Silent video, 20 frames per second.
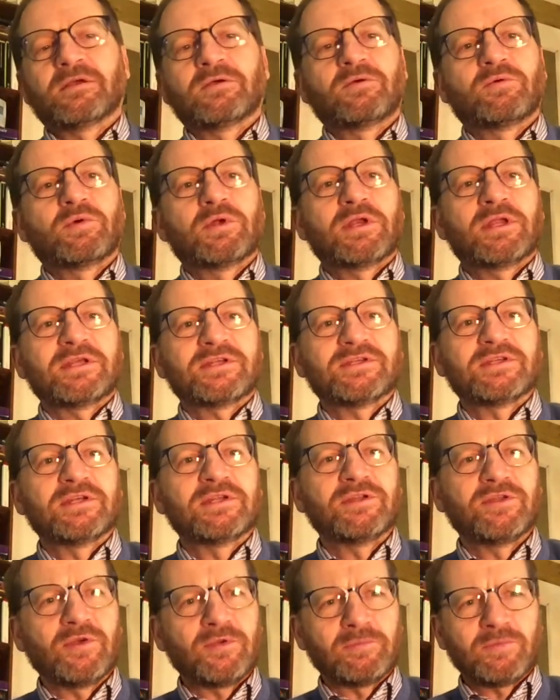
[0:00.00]
What I'll actually
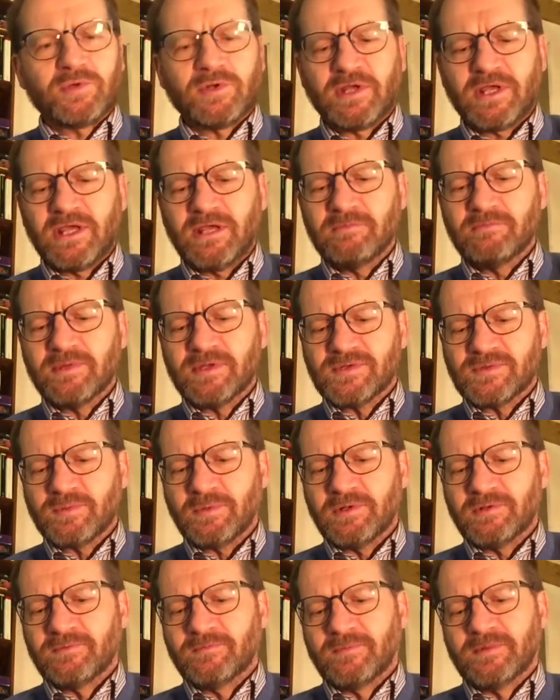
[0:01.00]
do, I'm going to keep this
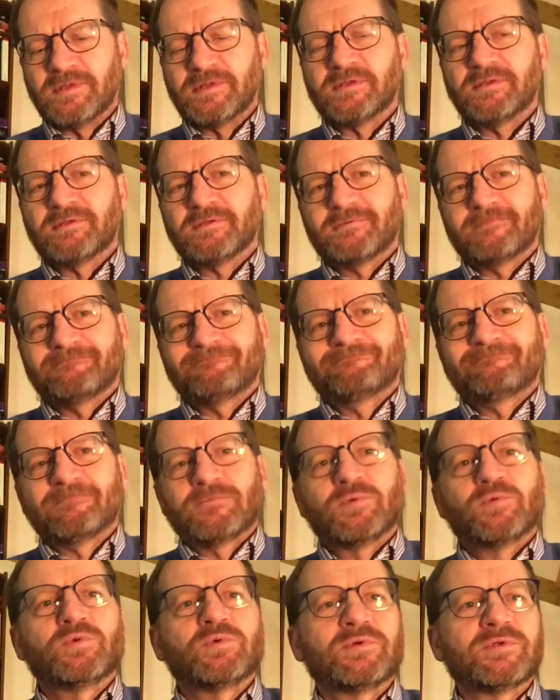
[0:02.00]
one and
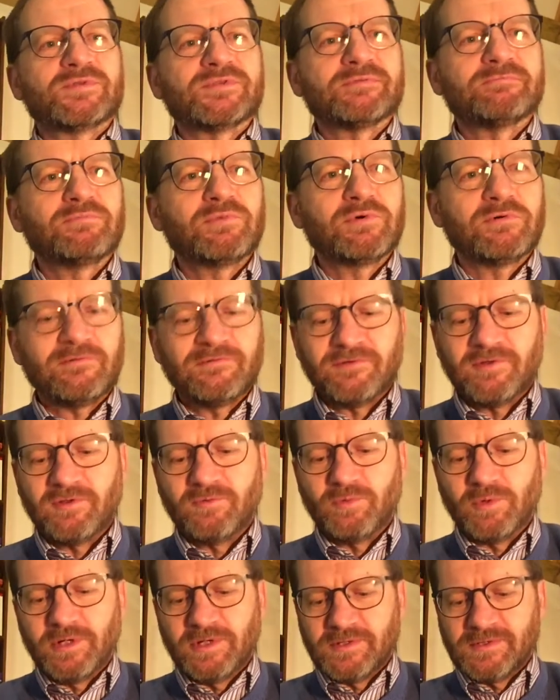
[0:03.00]
order some more for the
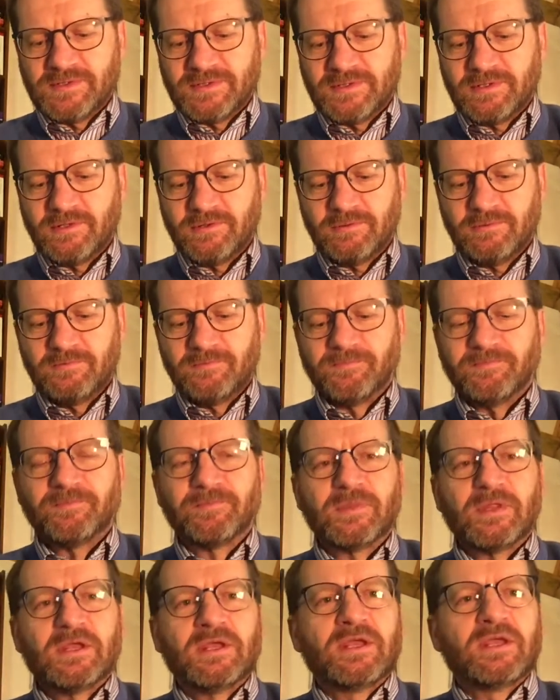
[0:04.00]
winners, so
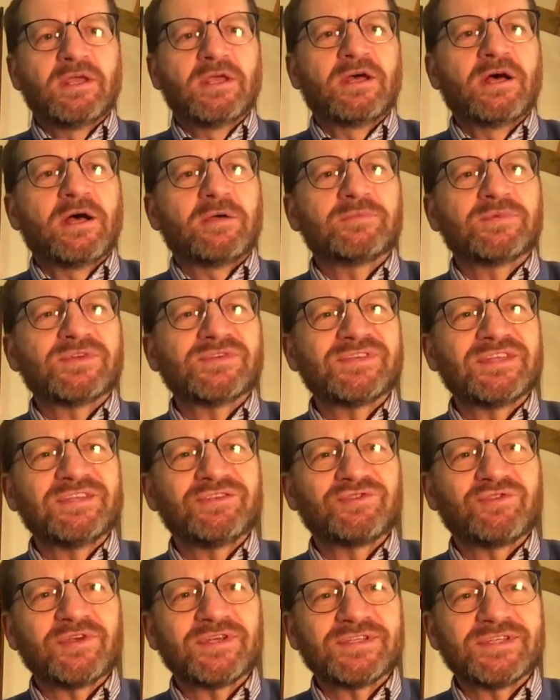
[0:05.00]
I'm just
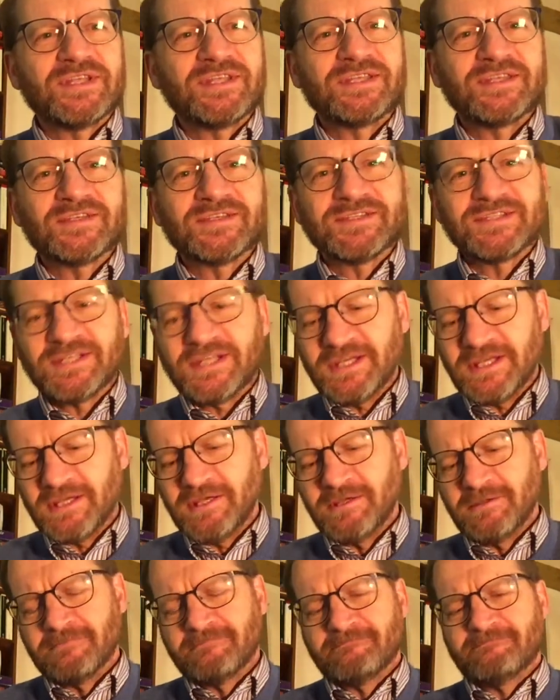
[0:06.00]
interested to see
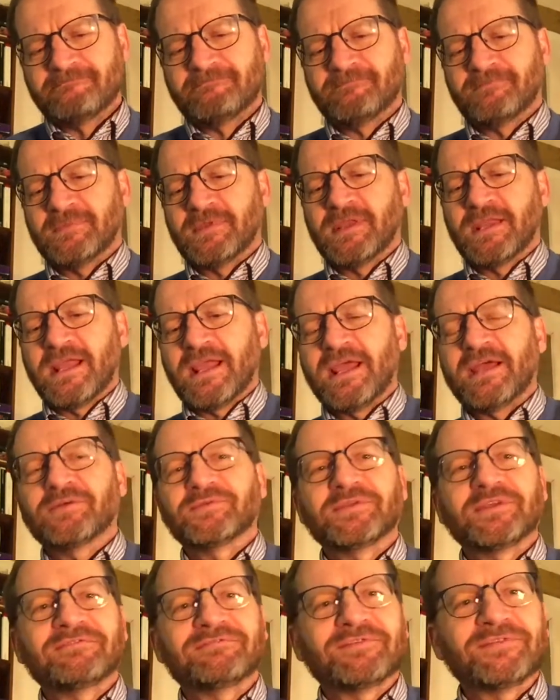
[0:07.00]
how
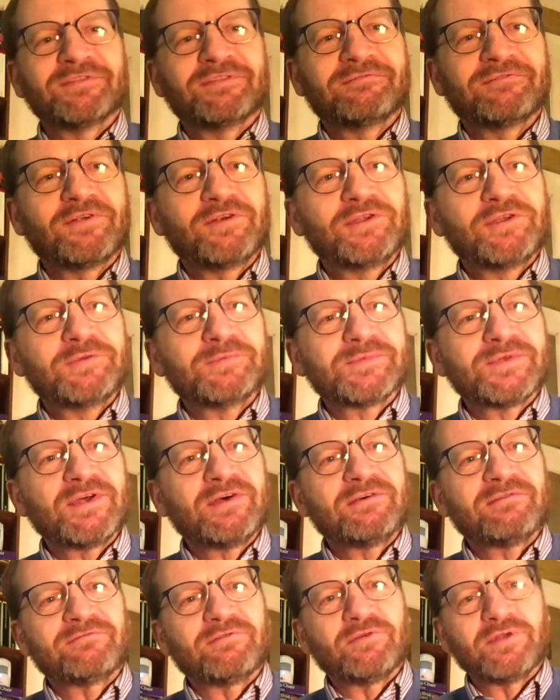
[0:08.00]
different the volumes
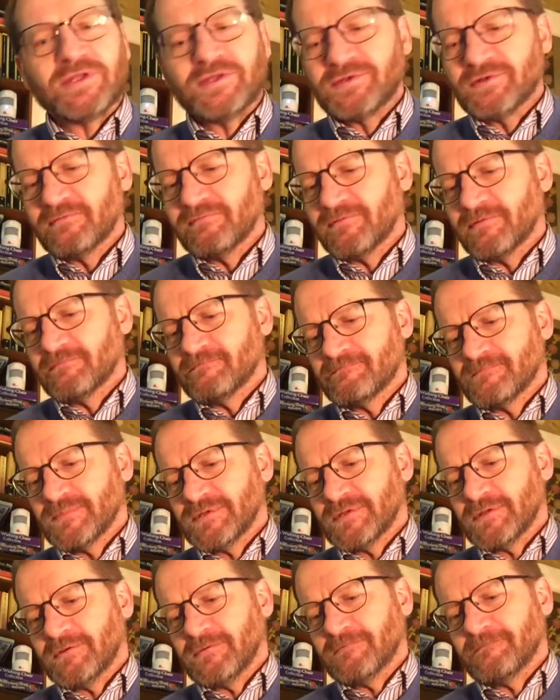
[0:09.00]
are for each of them.
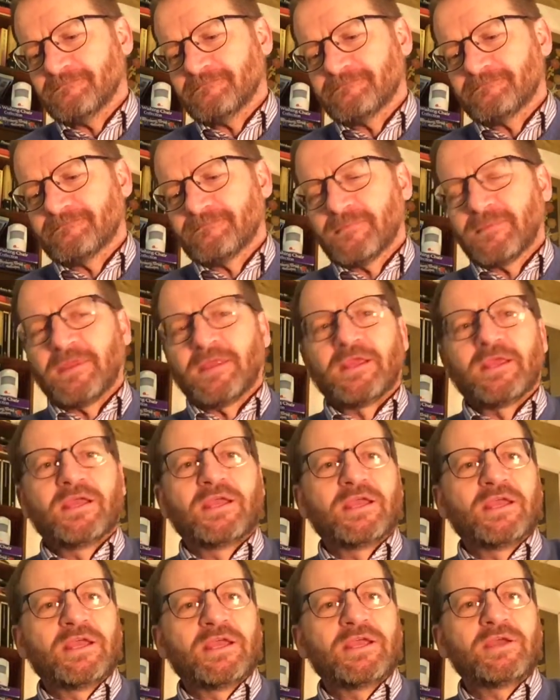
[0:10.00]
So
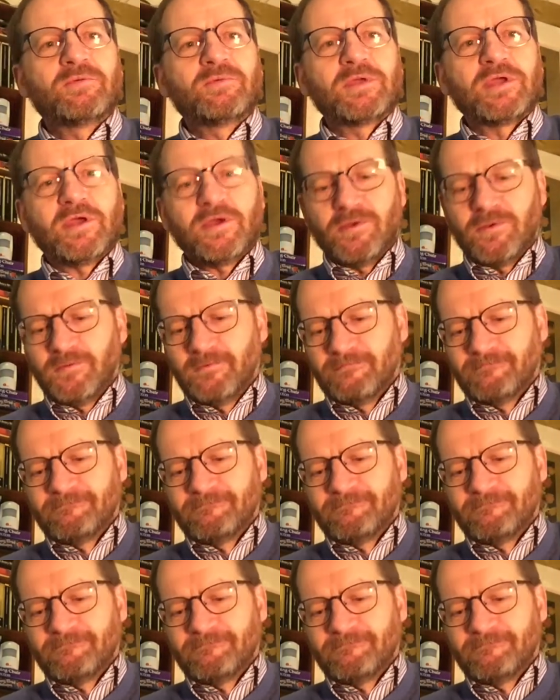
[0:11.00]
here we go.